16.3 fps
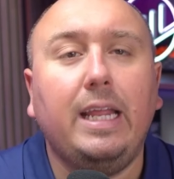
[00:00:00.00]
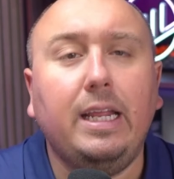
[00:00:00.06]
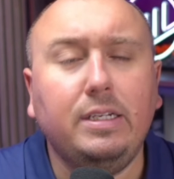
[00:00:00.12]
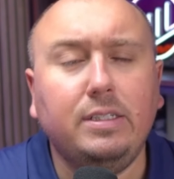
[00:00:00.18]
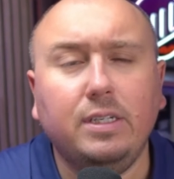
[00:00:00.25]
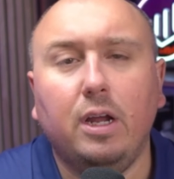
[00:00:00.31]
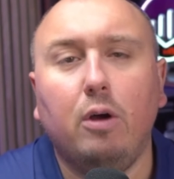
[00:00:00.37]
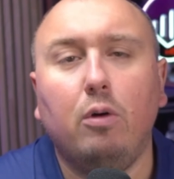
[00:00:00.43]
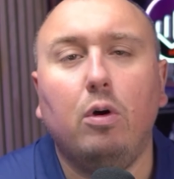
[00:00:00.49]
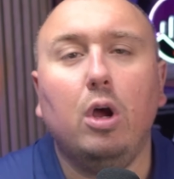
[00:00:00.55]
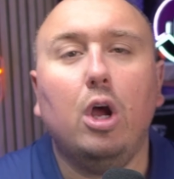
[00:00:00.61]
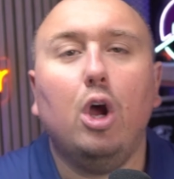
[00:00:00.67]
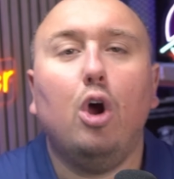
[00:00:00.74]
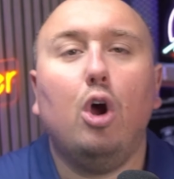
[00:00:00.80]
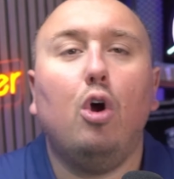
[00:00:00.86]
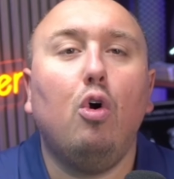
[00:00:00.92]
to know
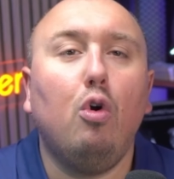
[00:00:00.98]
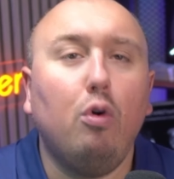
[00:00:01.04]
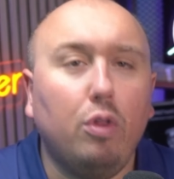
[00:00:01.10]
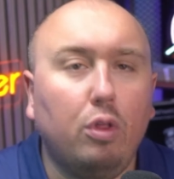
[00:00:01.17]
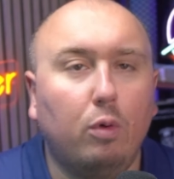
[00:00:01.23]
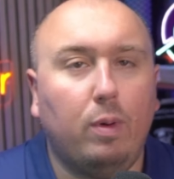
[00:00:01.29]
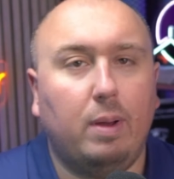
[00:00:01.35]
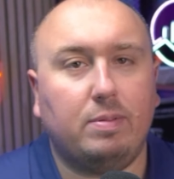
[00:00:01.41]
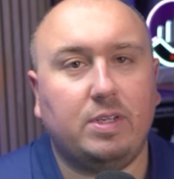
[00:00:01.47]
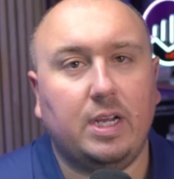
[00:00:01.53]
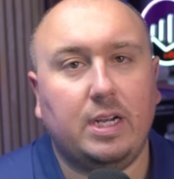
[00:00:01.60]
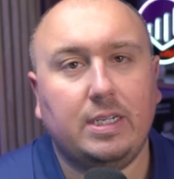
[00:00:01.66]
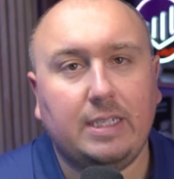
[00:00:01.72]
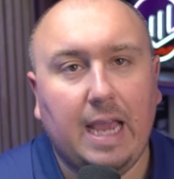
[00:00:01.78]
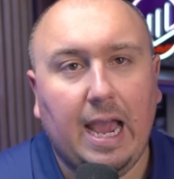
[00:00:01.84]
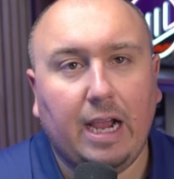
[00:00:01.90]
who the website
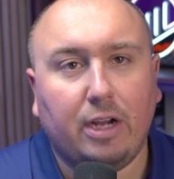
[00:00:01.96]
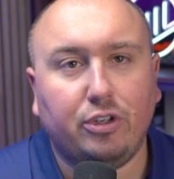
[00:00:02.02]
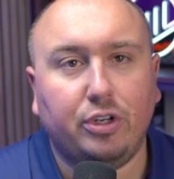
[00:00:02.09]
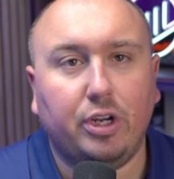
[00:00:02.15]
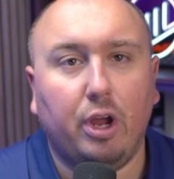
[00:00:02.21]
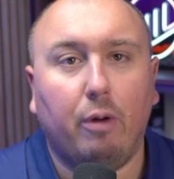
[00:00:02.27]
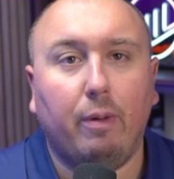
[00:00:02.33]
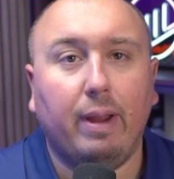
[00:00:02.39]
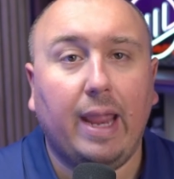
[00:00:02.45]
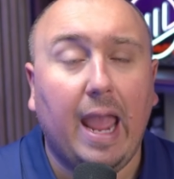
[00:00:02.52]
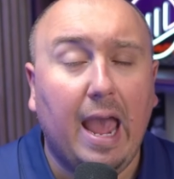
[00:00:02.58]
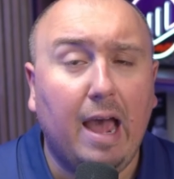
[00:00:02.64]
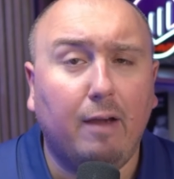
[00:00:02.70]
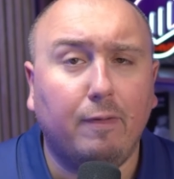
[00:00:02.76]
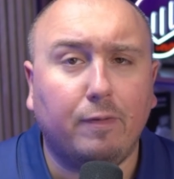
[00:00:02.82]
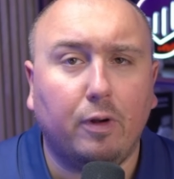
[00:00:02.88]
is actually going
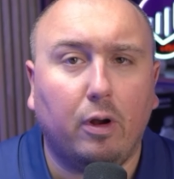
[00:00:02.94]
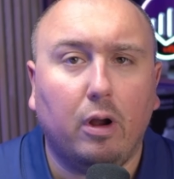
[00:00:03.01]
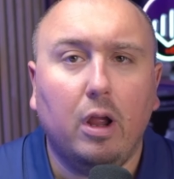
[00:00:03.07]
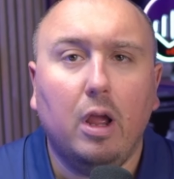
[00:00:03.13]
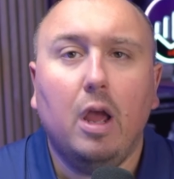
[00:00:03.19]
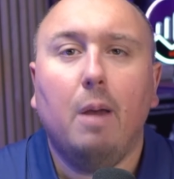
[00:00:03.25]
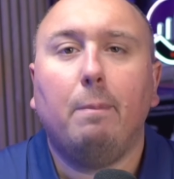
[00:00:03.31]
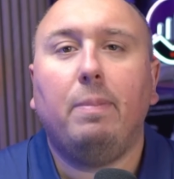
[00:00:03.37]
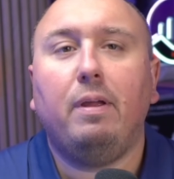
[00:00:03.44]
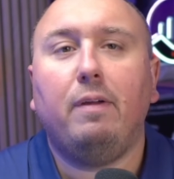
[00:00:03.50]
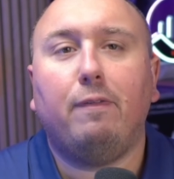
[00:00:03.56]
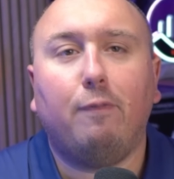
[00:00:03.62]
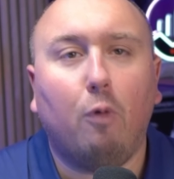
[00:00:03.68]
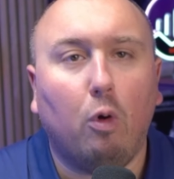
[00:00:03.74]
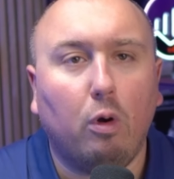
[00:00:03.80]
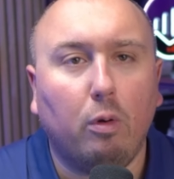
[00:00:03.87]
after
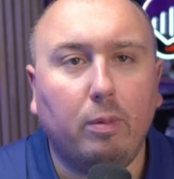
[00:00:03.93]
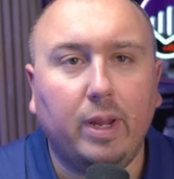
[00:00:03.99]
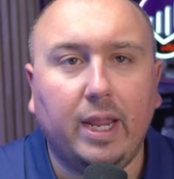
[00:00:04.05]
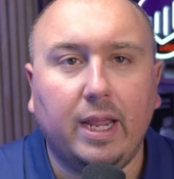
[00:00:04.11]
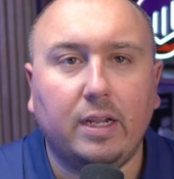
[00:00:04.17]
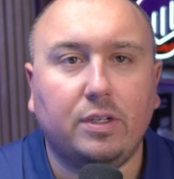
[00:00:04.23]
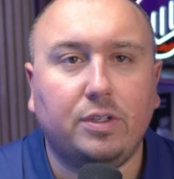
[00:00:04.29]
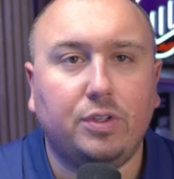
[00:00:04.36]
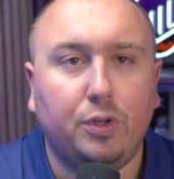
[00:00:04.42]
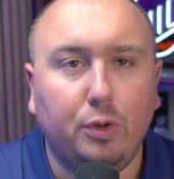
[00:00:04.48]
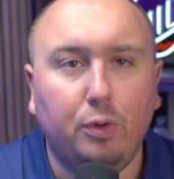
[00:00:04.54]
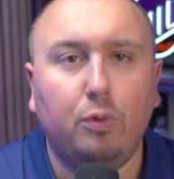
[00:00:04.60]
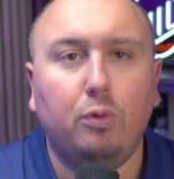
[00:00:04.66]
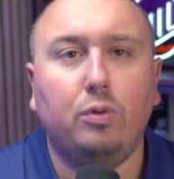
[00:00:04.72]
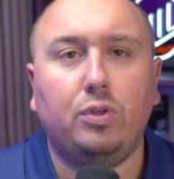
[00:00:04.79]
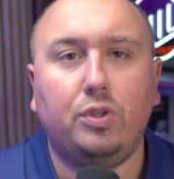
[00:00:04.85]
before we get
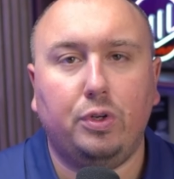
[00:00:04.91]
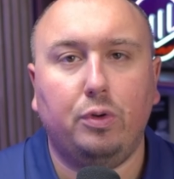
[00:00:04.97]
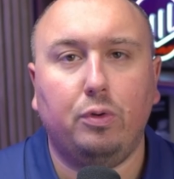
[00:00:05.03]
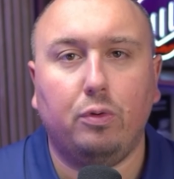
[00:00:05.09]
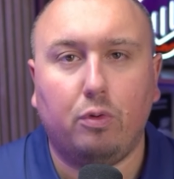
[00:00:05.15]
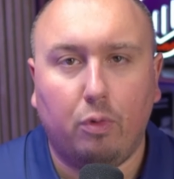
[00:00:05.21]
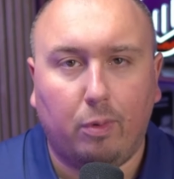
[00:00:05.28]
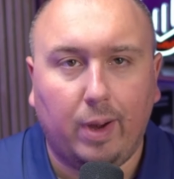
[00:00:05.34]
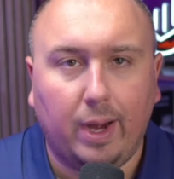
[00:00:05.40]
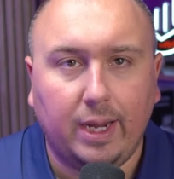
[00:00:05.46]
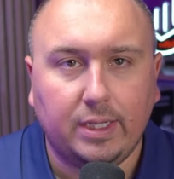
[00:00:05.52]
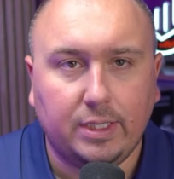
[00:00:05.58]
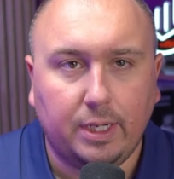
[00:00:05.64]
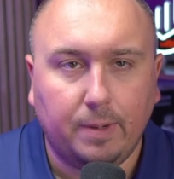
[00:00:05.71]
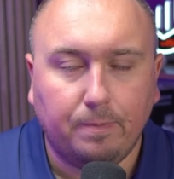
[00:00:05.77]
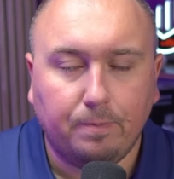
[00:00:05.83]
too
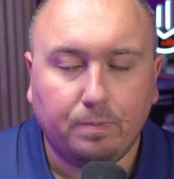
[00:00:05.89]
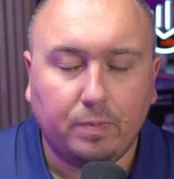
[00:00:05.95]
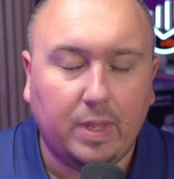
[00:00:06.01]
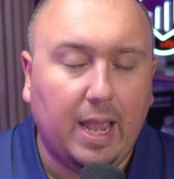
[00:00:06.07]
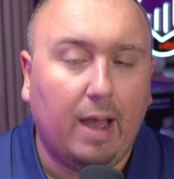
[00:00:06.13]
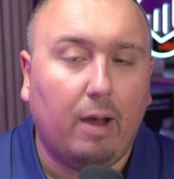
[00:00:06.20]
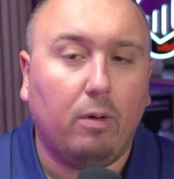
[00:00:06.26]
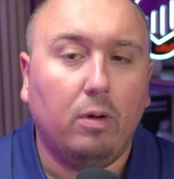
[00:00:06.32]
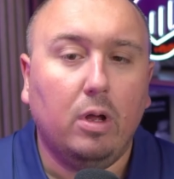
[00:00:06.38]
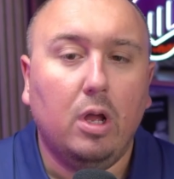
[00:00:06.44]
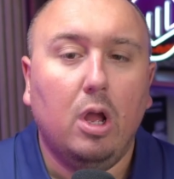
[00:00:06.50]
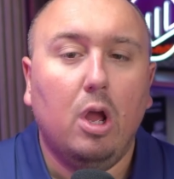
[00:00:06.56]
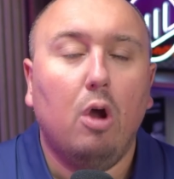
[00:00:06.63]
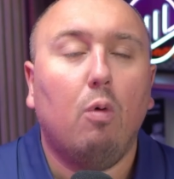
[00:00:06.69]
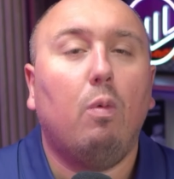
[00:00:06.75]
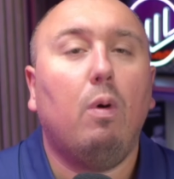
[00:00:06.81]
crazy. Now,
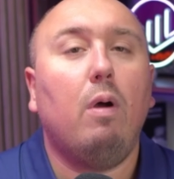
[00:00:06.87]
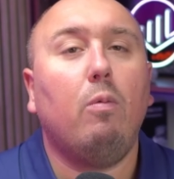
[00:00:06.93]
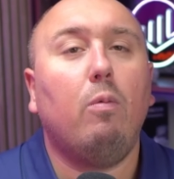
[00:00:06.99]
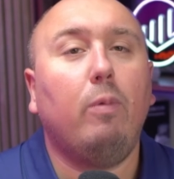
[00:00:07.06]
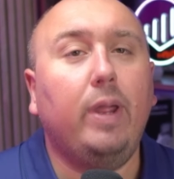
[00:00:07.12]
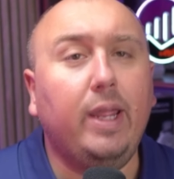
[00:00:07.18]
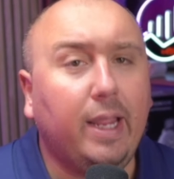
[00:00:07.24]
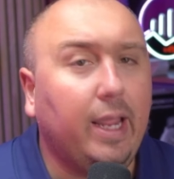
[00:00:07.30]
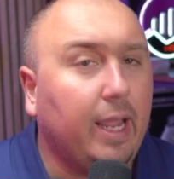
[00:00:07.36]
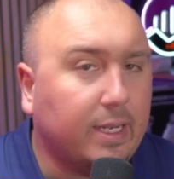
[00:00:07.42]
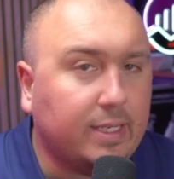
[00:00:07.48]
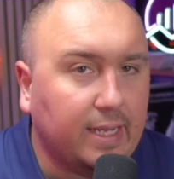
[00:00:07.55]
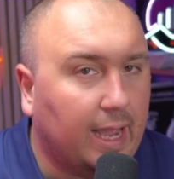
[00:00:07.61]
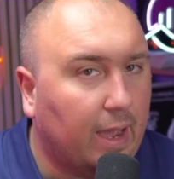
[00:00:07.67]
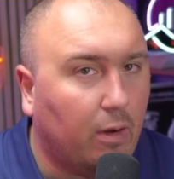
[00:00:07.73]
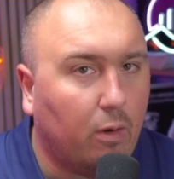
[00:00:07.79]
when we get
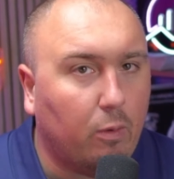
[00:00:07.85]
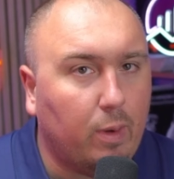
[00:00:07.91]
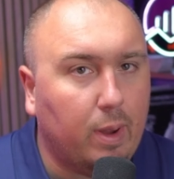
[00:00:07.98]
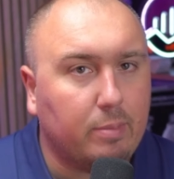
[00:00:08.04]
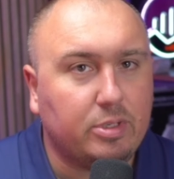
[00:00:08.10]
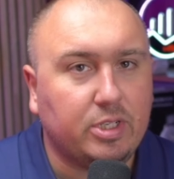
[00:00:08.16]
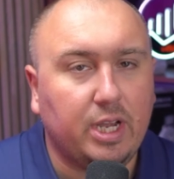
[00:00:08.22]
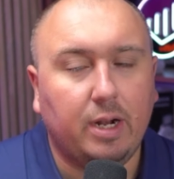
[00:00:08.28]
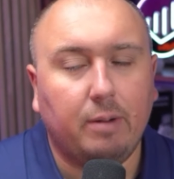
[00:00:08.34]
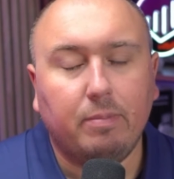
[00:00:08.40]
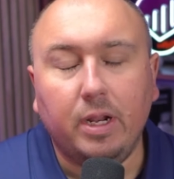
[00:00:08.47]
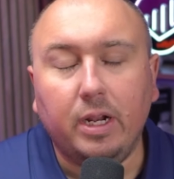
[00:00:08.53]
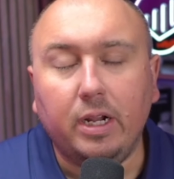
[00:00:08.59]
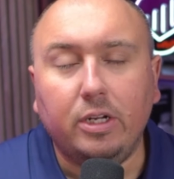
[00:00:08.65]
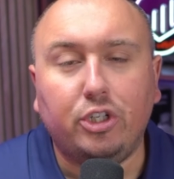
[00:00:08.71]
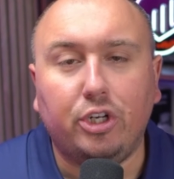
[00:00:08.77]
to our website, I'm
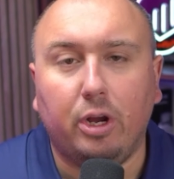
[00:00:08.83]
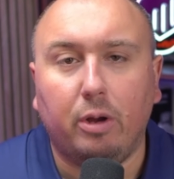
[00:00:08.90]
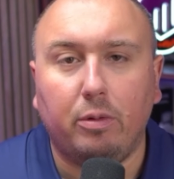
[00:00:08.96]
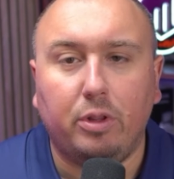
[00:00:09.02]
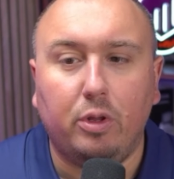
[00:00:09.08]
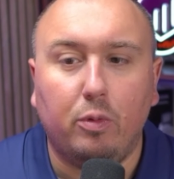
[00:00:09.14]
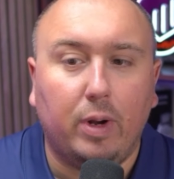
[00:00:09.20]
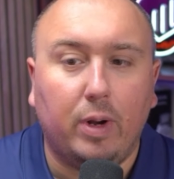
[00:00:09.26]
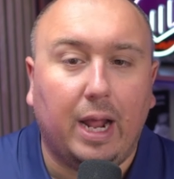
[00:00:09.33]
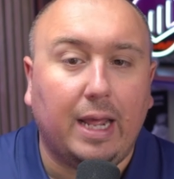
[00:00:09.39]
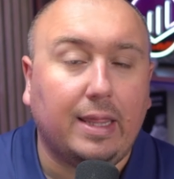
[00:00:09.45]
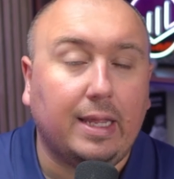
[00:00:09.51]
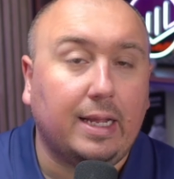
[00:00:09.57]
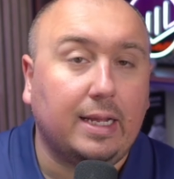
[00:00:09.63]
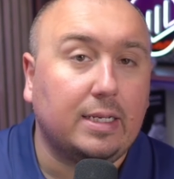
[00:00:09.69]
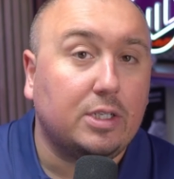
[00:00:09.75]
going to share with you what I
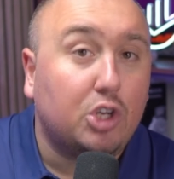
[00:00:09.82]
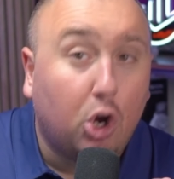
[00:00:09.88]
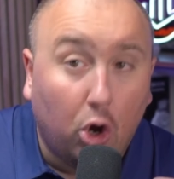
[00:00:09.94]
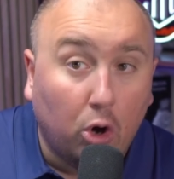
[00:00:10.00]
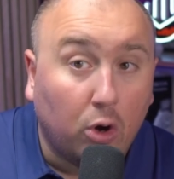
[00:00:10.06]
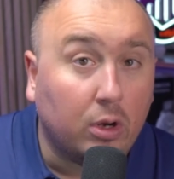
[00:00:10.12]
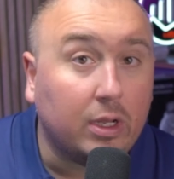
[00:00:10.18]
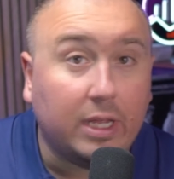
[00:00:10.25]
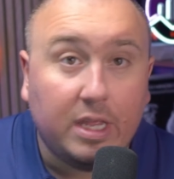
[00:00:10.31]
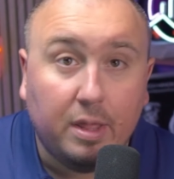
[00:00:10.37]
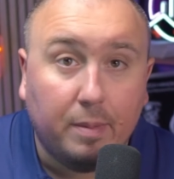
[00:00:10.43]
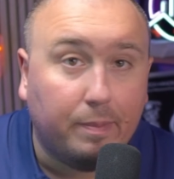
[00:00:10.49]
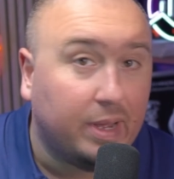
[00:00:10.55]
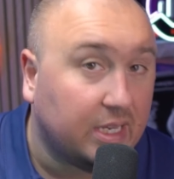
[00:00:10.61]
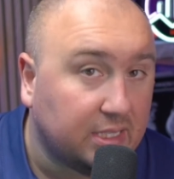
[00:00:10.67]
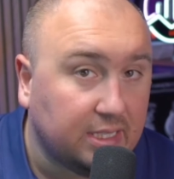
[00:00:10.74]
think is currently the
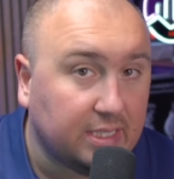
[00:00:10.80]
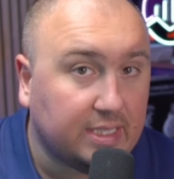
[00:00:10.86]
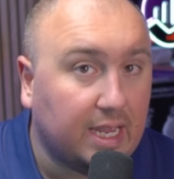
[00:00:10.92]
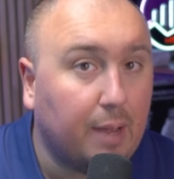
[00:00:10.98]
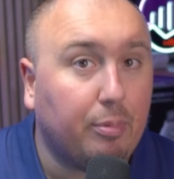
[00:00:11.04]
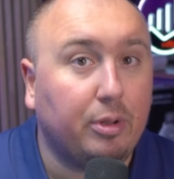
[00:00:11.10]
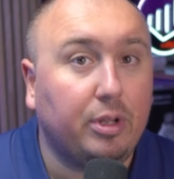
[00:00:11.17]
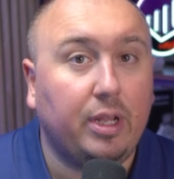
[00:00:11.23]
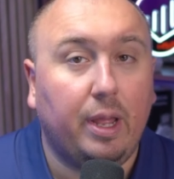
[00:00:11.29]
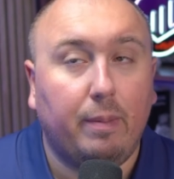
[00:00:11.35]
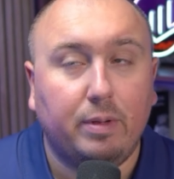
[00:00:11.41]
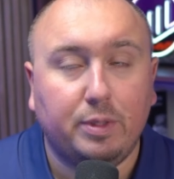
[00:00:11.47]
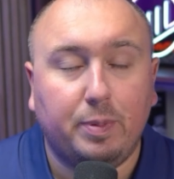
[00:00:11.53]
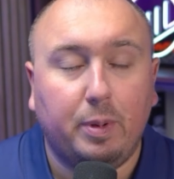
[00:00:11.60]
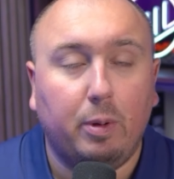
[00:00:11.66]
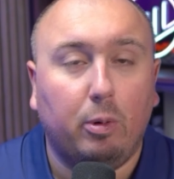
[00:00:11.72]
best example in the
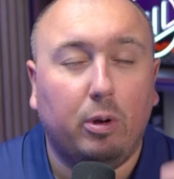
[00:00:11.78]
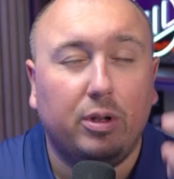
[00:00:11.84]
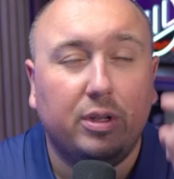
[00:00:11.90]
MSP world.